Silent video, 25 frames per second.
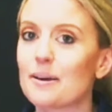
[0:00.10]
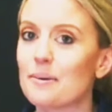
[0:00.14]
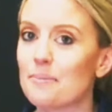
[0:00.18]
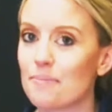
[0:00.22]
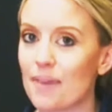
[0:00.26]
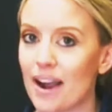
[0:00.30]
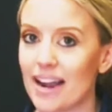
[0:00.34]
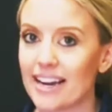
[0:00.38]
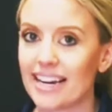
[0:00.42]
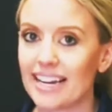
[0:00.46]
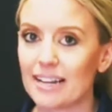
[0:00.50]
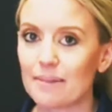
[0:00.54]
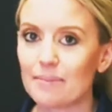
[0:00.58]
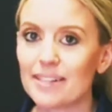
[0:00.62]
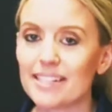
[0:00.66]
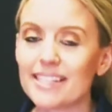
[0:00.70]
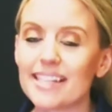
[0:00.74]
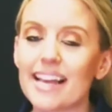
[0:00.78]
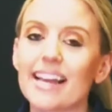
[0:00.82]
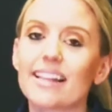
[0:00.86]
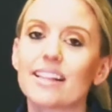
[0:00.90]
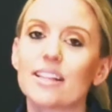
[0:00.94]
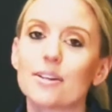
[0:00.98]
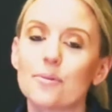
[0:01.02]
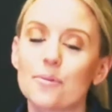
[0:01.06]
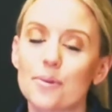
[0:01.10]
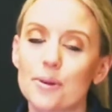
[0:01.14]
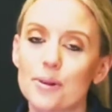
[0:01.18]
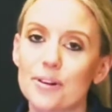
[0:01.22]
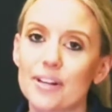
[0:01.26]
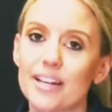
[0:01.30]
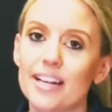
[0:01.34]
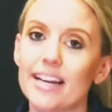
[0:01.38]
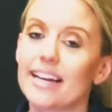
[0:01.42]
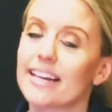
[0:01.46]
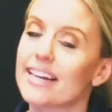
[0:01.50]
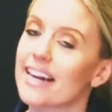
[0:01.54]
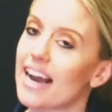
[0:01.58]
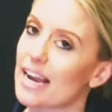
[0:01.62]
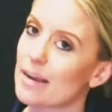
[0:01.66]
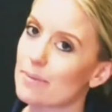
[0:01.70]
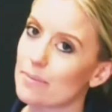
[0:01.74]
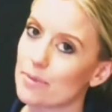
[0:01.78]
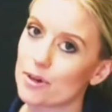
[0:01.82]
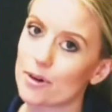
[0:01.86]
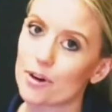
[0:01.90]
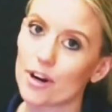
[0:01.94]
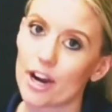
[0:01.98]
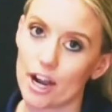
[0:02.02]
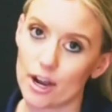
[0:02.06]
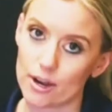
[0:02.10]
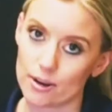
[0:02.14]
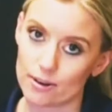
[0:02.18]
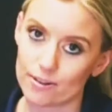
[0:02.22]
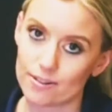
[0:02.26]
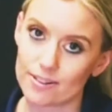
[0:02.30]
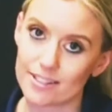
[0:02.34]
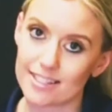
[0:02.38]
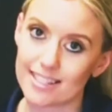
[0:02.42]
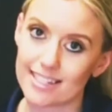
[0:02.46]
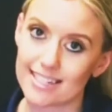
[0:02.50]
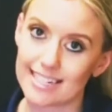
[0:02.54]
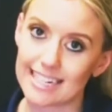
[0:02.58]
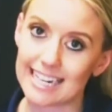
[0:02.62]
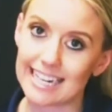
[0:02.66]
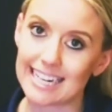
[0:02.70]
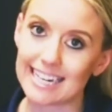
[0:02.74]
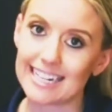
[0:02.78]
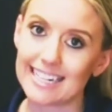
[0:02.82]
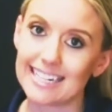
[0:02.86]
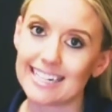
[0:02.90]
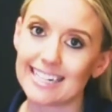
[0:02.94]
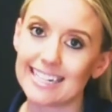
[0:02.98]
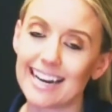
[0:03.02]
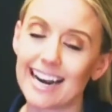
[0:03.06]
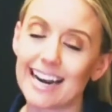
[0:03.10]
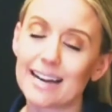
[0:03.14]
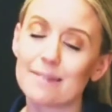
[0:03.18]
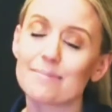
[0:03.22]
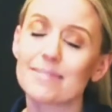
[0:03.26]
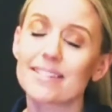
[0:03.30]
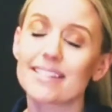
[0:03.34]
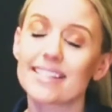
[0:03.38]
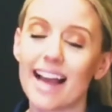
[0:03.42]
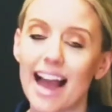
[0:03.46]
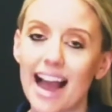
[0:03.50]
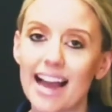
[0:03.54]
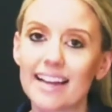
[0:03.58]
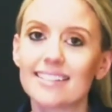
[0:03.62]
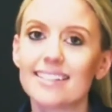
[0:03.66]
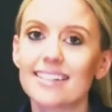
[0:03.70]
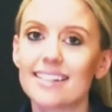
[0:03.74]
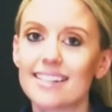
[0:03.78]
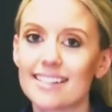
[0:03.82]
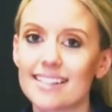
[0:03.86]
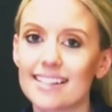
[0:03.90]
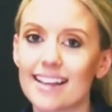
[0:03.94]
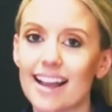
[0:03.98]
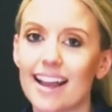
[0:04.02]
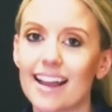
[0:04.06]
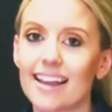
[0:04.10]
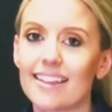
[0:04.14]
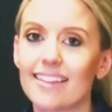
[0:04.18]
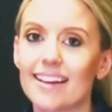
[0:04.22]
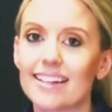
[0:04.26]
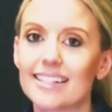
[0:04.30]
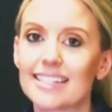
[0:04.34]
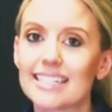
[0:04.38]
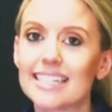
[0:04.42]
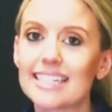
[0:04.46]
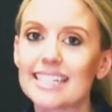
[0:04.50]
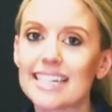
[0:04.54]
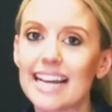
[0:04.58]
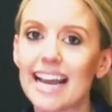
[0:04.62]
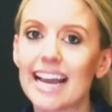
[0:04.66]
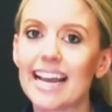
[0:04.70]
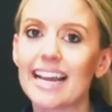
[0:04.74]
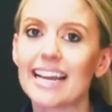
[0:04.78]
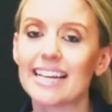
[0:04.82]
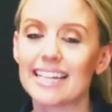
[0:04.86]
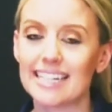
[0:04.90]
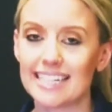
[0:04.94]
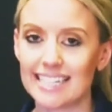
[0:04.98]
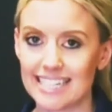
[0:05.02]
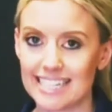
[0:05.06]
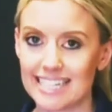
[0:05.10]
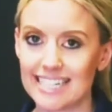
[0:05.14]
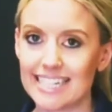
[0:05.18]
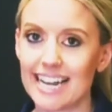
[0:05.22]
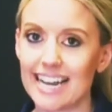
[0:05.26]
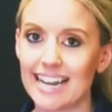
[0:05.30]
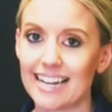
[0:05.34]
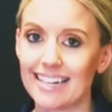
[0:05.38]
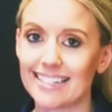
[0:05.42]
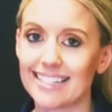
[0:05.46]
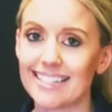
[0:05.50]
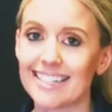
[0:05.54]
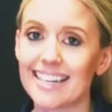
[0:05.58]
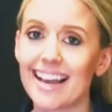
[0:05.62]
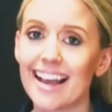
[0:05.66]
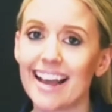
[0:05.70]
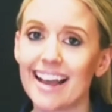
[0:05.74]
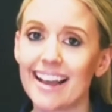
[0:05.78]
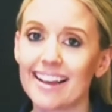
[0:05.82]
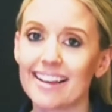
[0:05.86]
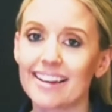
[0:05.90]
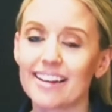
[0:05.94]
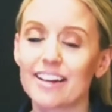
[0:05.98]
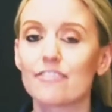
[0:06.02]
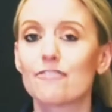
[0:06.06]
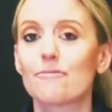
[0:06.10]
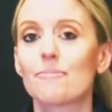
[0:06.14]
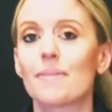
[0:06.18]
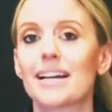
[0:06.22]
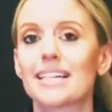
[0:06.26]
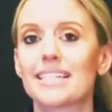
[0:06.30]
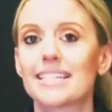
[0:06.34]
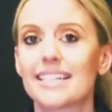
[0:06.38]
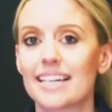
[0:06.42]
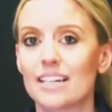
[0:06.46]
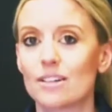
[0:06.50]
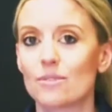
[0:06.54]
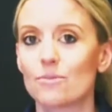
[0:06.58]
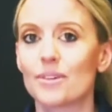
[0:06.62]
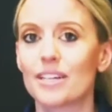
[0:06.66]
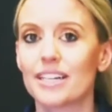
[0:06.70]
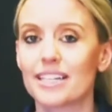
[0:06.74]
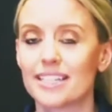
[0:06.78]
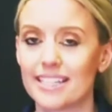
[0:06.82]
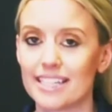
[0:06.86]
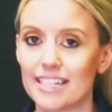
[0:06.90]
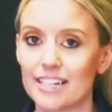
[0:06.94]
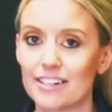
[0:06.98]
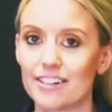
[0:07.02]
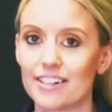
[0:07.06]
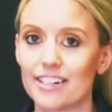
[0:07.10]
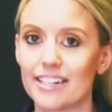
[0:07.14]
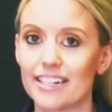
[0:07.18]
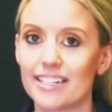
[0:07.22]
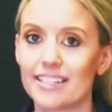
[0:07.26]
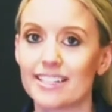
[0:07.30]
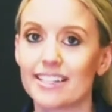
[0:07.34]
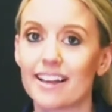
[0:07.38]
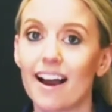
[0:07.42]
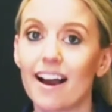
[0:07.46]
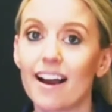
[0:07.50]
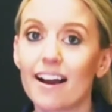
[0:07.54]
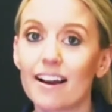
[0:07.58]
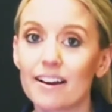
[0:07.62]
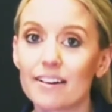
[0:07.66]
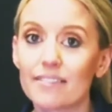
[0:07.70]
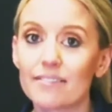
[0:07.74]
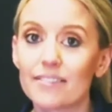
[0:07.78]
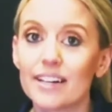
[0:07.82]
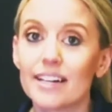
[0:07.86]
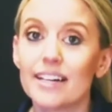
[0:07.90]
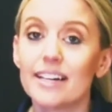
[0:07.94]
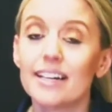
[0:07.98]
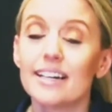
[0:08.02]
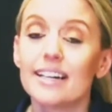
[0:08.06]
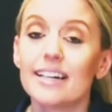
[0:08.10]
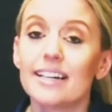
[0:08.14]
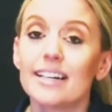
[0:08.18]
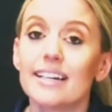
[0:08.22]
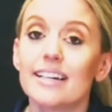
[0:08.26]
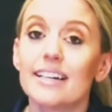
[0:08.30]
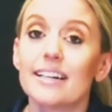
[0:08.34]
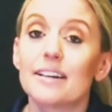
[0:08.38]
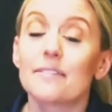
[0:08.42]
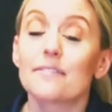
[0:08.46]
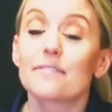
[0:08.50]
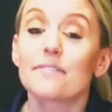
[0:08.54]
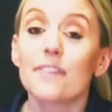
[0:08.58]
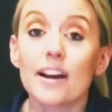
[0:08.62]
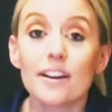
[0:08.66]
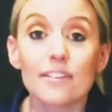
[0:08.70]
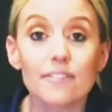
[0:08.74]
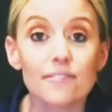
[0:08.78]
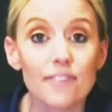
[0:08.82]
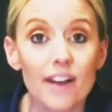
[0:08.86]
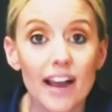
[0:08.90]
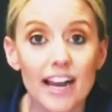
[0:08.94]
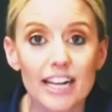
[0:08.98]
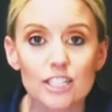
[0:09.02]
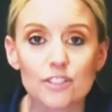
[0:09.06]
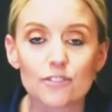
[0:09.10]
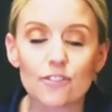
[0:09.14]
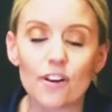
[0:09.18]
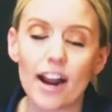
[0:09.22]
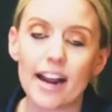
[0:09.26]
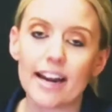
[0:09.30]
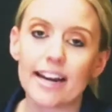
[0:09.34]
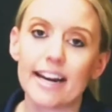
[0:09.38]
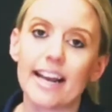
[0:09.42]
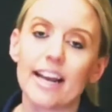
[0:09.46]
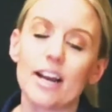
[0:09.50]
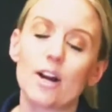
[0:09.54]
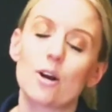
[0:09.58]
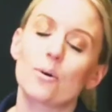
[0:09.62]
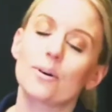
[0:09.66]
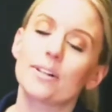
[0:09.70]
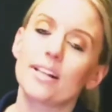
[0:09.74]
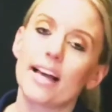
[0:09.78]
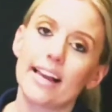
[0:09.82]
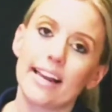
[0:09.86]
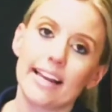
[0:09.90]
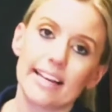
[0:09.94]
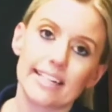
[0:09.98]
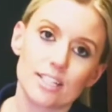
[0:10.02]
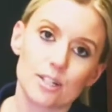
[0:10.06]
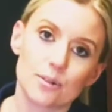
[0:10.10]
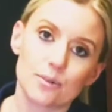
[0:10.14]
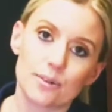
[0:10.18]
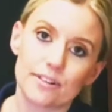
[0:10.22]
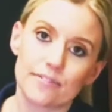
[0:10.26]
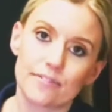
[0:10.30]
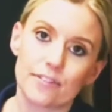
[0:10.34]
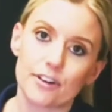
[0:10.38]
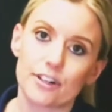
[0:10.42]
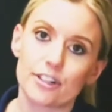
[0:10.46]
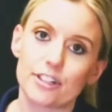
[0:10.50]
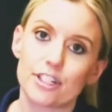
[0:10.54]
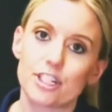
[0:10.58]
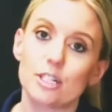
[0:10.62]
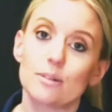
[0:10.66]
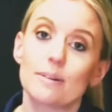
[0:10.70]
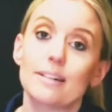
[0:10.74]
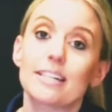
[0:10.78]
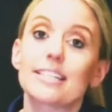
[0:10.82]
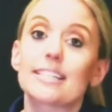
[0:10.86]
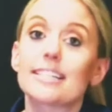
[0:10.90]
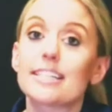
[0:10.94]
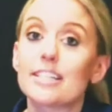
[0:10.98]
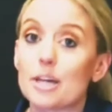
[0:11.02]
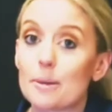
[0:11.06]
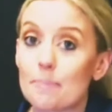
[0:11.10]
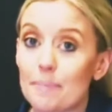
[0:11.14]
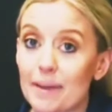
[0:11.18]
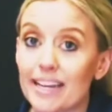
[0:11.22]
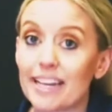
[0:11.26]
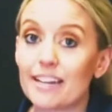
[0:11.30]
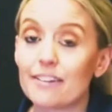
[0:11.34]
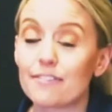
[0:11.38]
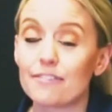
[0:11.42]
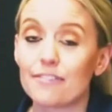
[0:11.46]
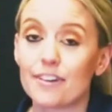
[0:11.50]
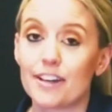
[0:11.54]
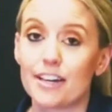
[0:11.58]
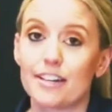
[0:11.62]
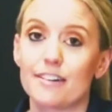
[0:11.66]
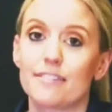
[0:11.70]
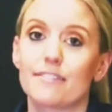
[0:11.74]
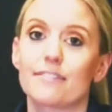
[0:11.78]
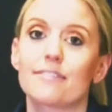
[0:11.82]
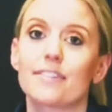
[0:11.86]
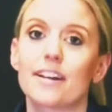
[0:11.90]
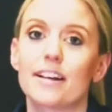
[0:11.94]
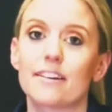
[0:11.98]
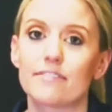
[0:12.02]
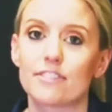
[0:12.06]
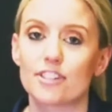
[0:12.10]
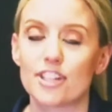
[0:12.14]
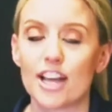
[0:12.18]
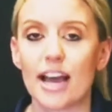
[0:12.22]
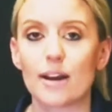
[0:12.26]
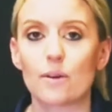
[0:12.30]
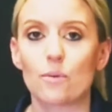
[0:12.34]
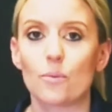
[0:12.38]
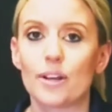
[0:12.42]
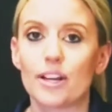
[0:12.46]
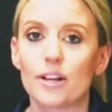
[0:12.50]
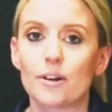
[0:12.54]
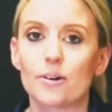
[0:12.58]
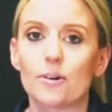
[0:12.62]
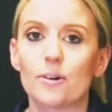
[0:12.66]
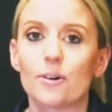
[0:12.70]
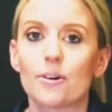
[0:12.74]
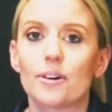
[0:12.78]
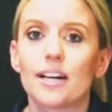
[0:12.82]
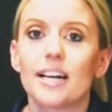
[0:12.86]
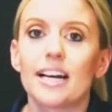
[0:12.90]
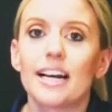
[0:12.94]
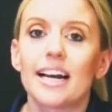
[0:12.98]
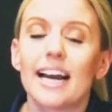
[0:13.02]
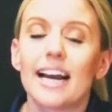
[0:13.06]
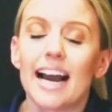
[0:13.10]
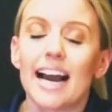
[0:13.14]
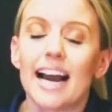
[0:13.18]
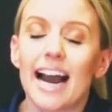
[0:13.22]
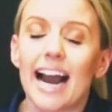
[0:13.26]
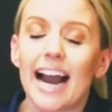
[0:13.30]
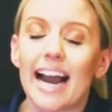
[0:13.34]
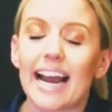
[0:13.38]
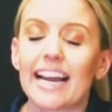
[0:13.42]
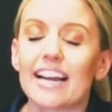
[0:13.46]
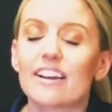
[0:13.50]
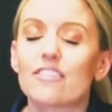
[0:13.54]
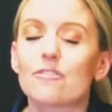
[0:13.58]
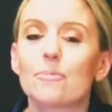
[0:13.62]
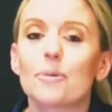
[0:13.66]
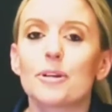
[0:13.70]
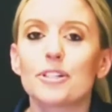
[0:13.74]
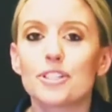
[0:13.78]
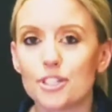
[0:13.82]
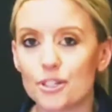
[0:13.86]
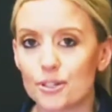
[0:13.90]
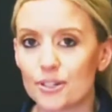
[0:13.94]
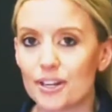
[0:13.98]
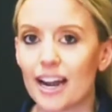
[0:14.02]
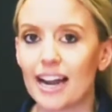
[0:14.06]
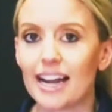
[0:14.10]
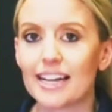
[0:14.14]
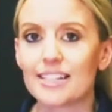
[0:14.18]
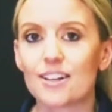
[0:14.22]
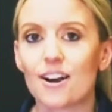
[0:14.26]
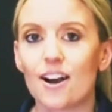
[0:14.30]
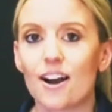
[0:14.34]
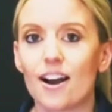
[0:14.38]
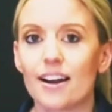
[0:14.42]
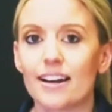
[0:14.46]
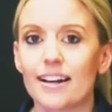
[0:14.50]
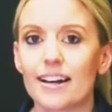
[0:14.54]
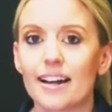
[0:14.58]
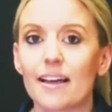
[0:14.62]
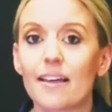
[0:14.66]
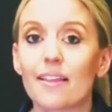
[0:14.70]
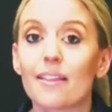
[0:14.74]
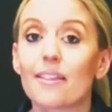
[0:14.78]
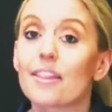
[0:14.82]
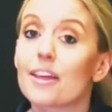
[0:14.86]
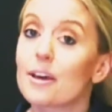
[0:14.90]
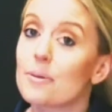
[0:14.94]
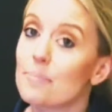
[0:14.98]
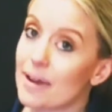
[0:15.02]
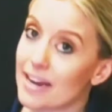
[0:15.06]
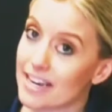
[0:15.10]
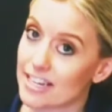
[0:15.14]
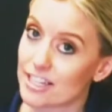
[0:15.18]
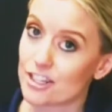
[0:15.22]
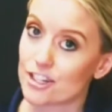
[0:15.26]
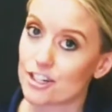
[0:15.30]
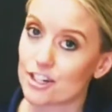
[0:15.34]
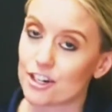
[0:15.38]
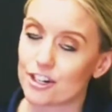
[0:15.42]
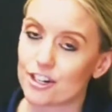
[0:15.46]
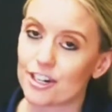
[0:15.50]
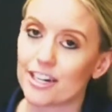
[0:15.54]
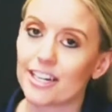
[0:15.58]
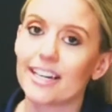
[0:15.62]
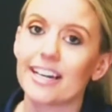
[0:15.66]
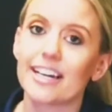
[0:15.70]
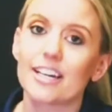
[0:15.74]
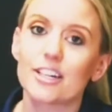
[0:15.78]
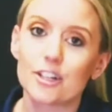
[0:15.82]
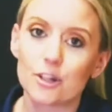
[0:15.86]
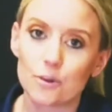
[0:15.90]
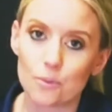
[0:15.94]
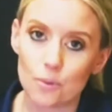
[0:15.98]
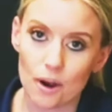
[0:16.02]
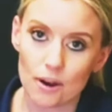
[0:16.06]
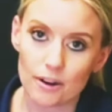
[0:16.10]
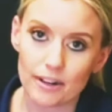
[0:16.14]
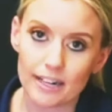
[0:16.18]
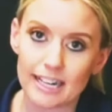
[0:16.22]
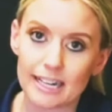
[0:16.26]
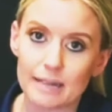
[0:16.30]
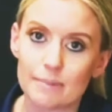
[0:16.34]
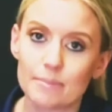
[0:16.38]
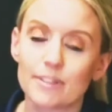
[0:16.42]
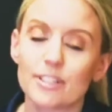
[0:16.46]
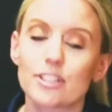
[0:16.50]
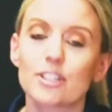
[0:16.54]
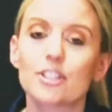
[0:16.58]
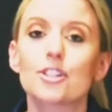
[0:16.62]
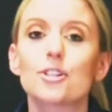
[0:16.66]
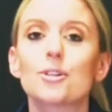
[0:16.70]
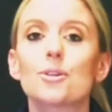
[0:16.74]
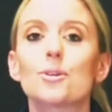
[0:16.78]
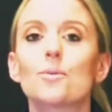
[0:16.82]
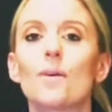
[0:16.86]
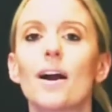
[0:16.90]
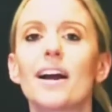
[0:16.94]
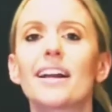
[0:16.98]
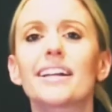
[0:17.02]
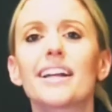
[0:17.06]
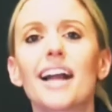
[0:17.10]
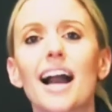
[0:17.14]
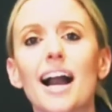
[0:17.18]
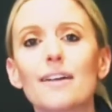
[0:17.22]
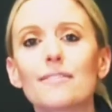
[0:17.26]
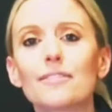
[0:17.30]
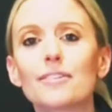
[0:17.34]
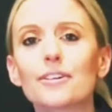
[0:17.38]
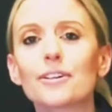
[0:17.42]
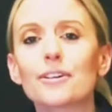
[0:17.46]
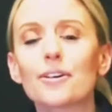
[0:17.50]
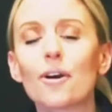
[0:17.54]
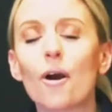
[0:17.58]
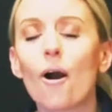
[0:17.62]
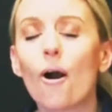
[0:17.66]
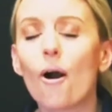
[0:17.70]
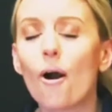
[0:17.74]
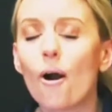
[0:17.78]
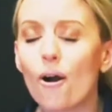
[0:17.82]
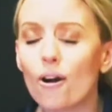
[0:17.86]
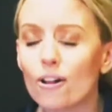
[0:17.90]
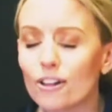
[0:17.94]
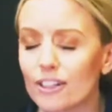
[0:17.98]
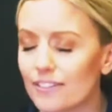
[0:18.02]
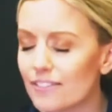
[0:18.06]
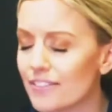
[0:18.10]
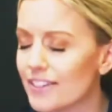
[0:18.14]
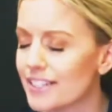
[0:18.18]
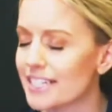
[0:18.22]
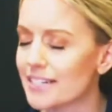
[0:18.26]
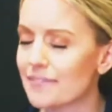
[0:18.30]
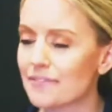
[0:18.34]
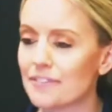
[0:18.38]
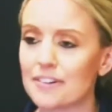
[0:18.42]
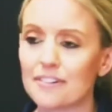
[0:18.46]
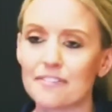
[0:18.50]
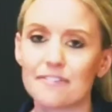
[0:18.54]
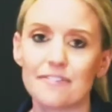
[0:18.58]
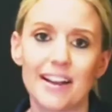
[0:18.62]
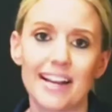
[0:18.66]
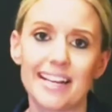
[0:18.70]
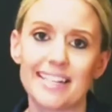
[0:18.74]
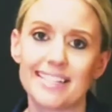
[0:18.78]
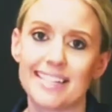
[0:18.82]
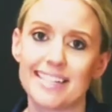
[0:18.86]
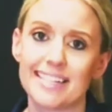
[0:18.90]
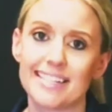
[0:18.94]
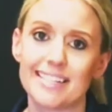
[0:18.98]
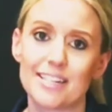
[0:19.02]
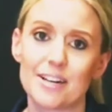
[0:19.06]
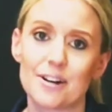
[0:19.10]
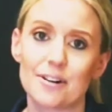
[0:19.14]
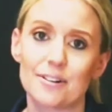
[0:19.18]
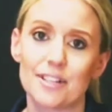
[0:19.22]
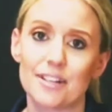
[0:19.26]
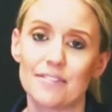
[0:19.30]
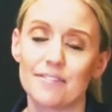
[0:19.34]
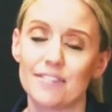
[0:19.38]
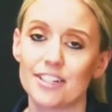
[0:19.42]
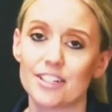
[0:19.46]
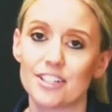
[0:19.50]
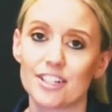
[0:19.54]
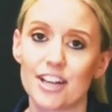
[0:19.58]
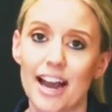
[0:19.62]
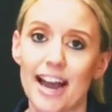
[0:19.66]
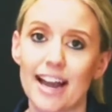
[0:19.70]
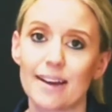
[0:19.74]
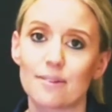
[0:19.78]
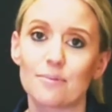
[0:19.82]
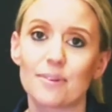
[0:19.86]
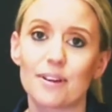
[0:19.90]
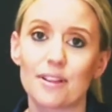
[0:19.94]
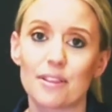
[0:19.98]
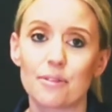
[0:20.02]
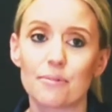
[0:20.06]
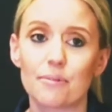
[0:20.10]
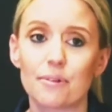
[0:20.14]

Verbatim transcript: My name is Haley Rudy and I'm your host and I'm sad to say that today is day 10 of my 10 week series of Fun Fact Friday or what I like to refer to as, you know, making fun of, of Chad Winkle. I have put you guys on the best journey and you're welcome to uncover all of the different phases that our lovely Chad went